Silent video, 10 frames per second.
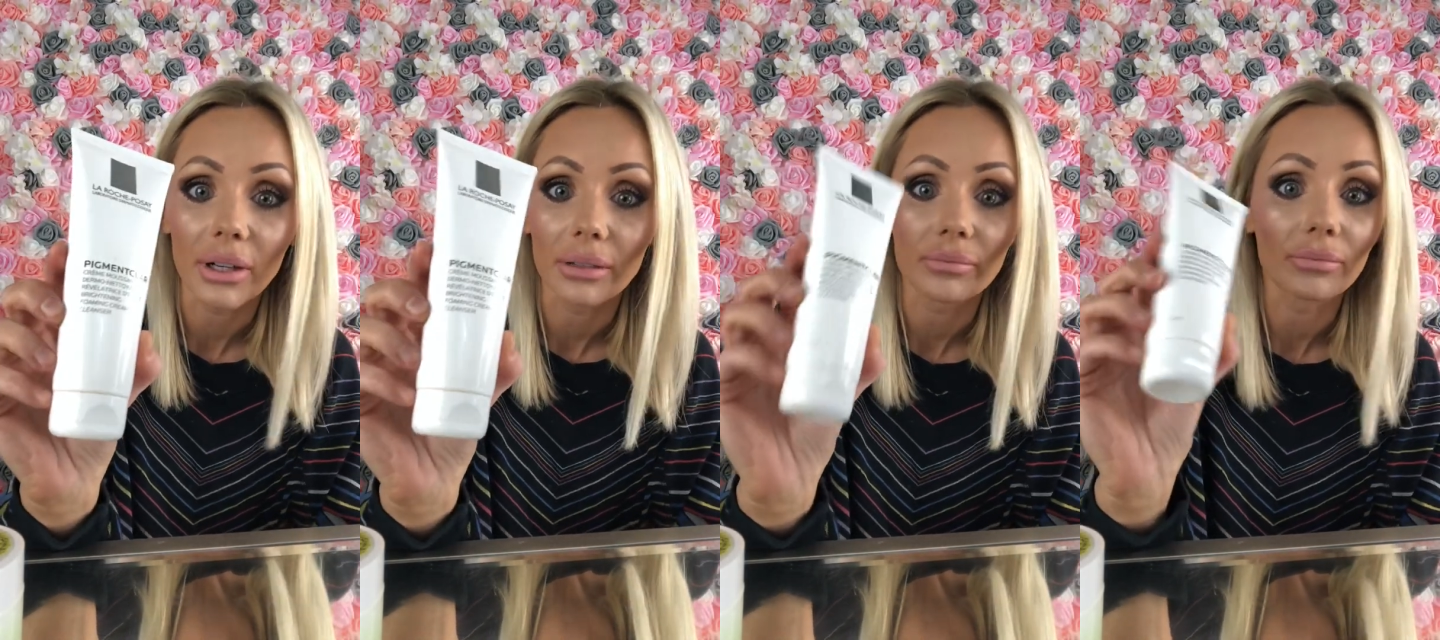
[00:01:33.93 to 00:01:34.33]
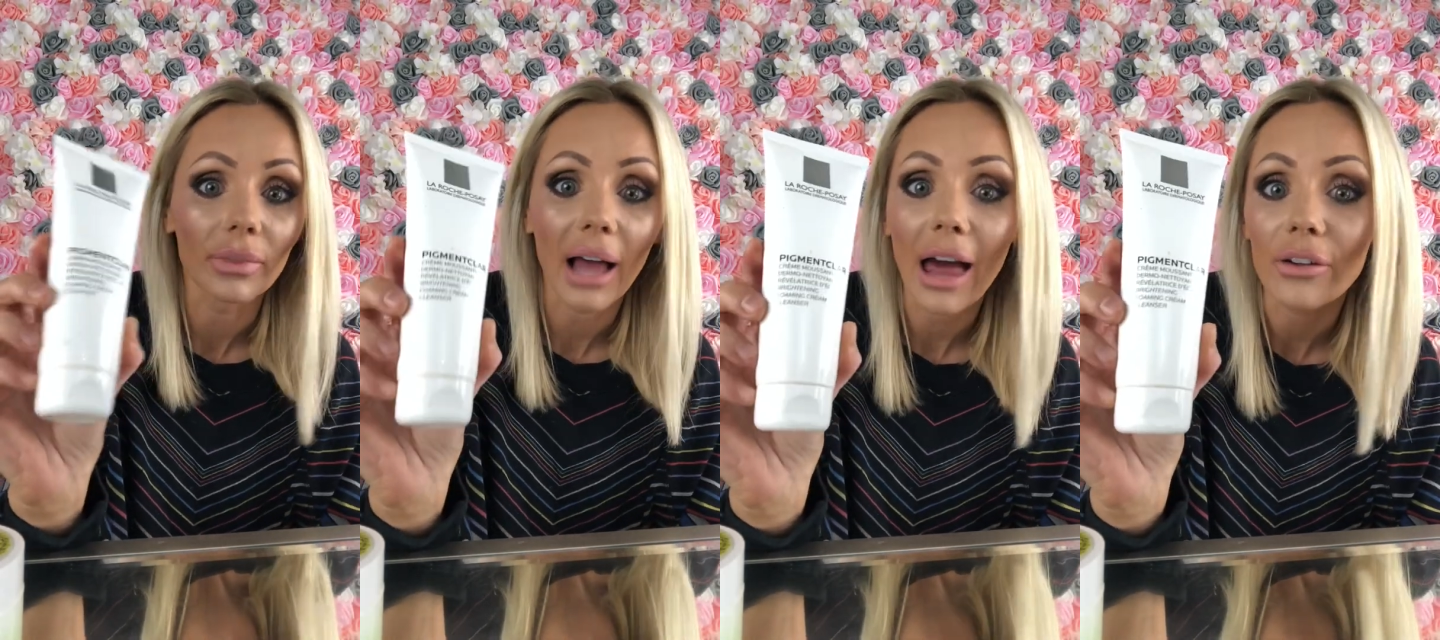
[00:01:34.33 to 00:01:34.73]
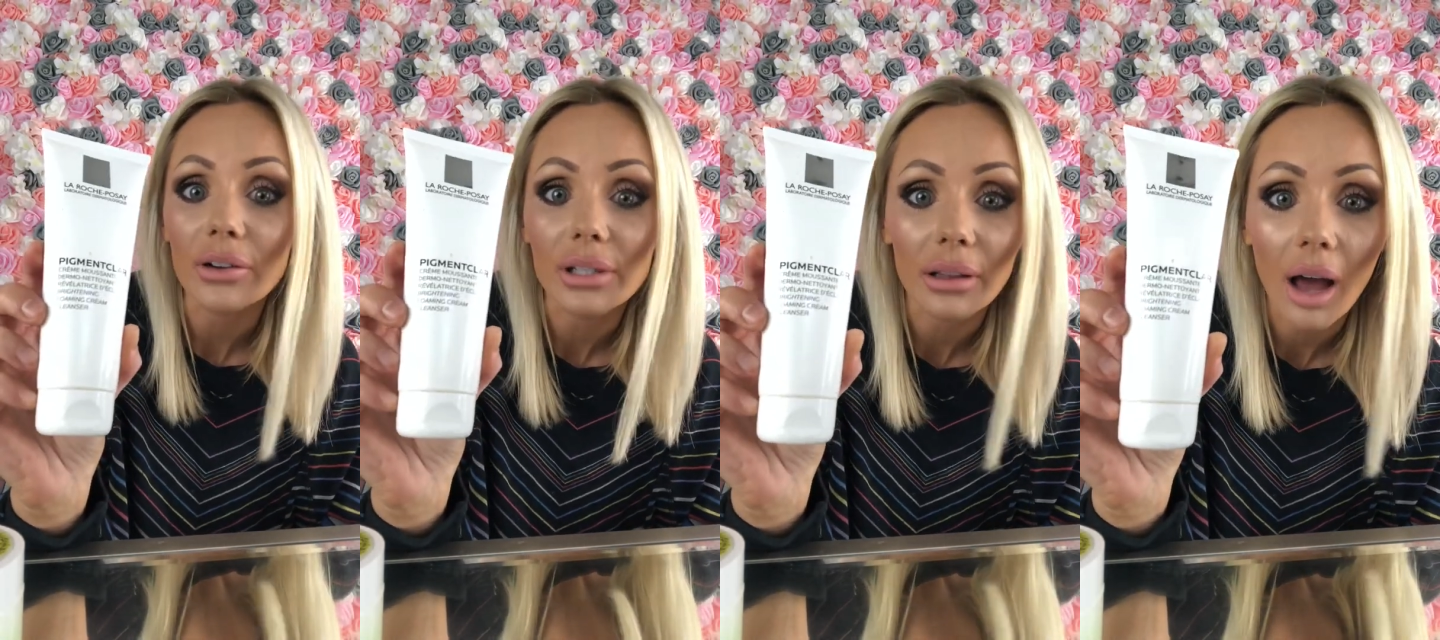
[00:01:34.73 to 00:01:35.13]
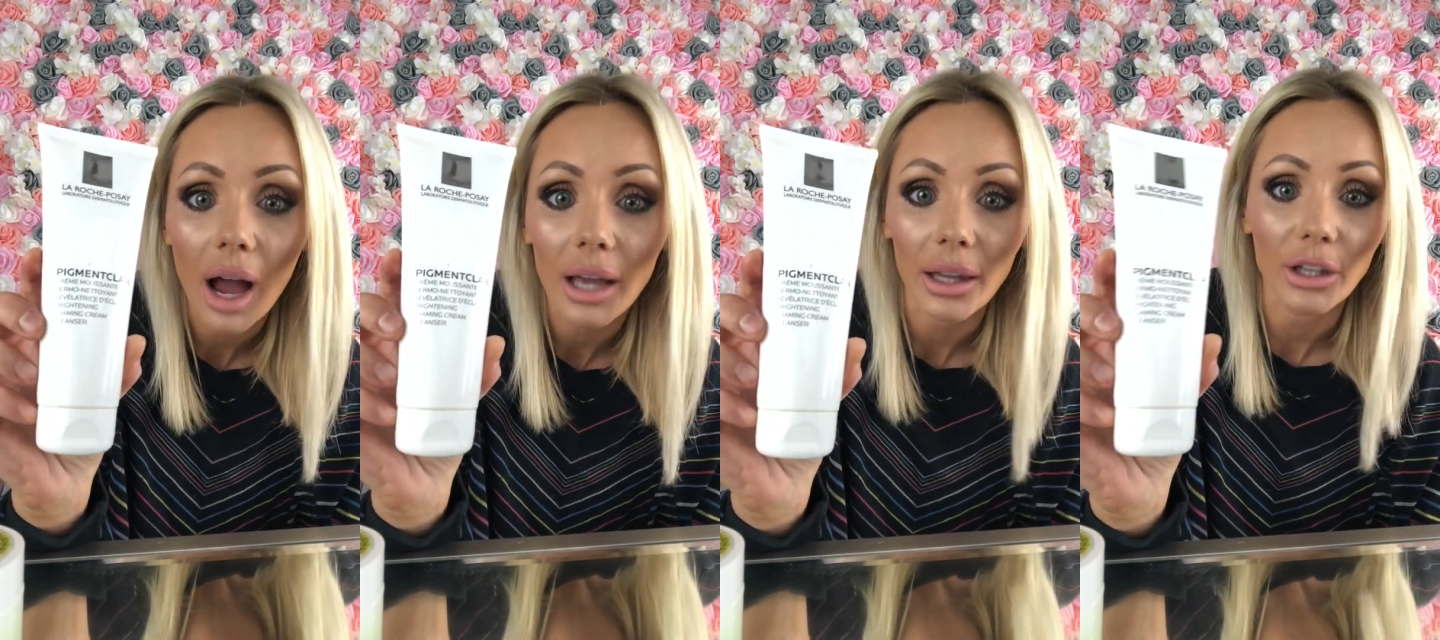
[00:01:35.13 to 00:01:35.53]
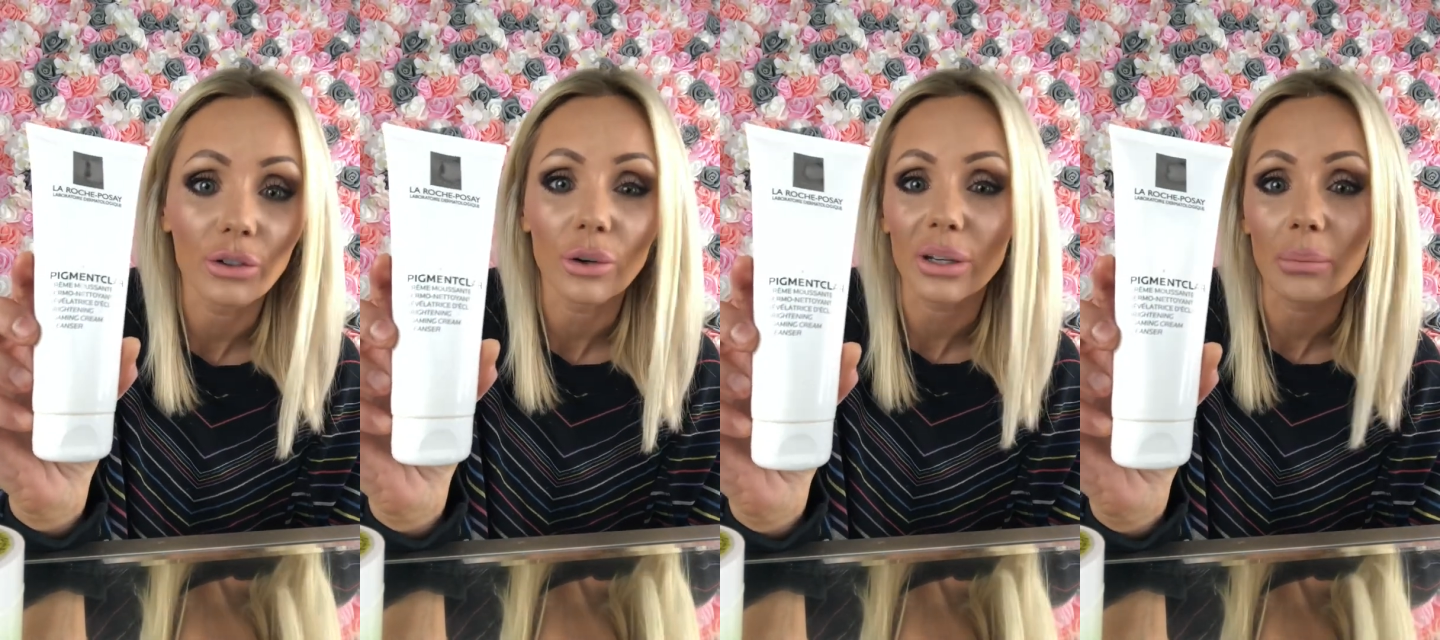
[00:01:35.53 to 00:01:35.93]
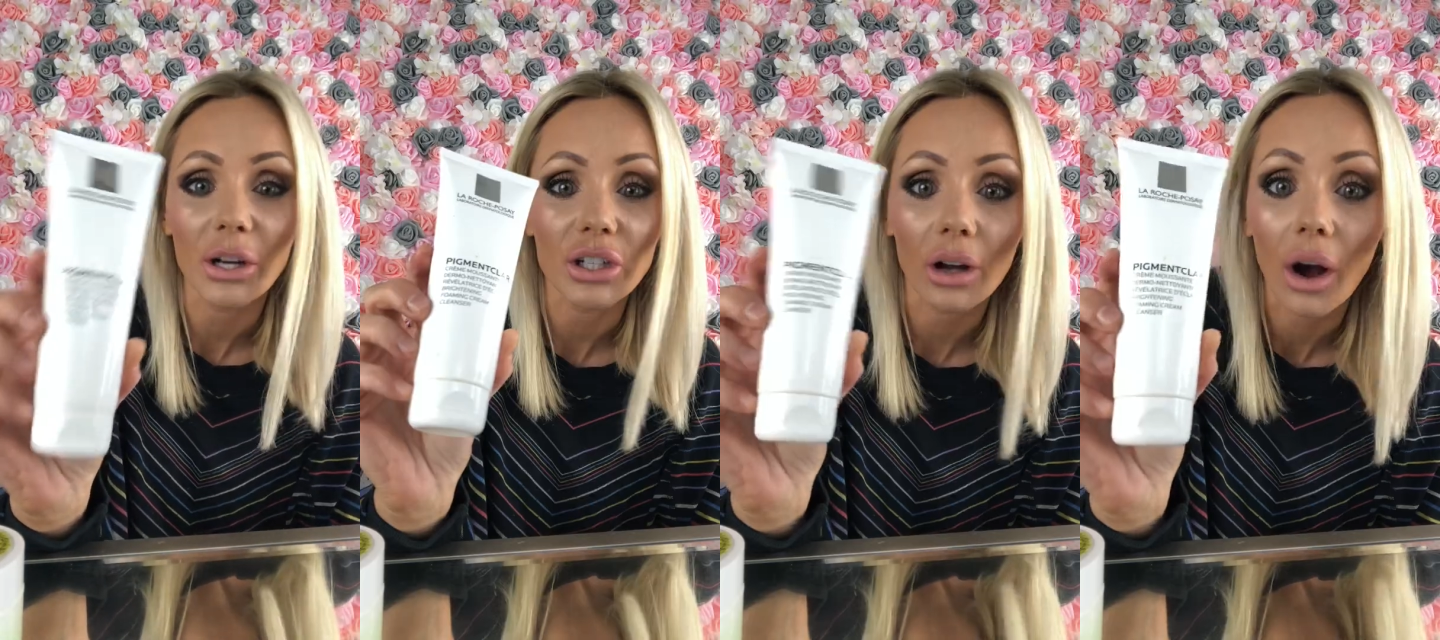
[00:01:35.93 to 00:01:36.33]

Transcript: It lathers a lot, like you don't need much at